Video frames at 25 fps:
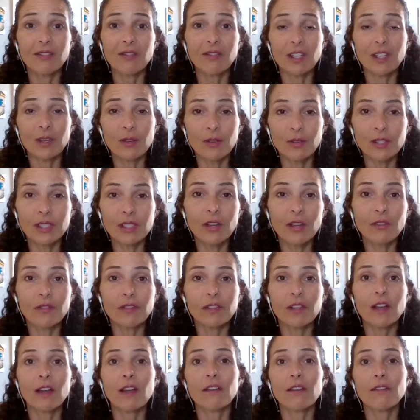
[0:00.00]
giving
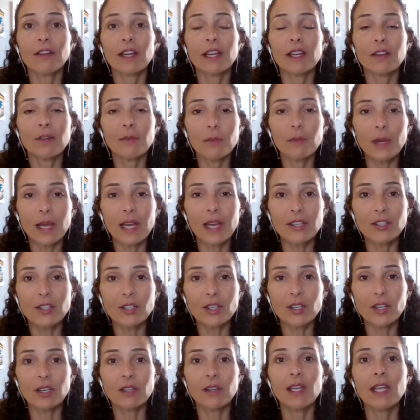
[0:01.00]
yourself love and
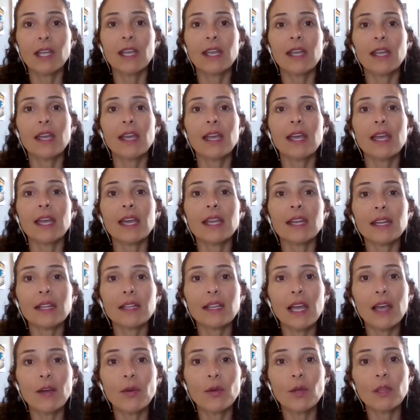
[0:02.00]
compassion and
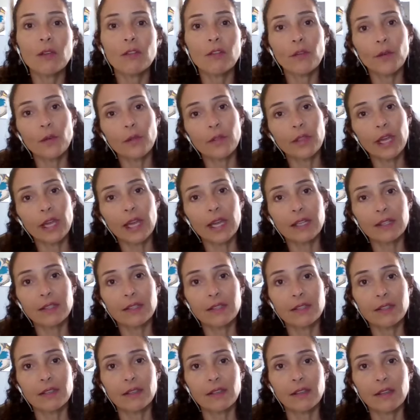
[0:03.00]
allowing for
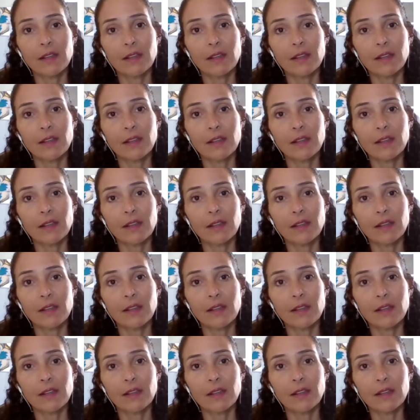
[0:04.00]
that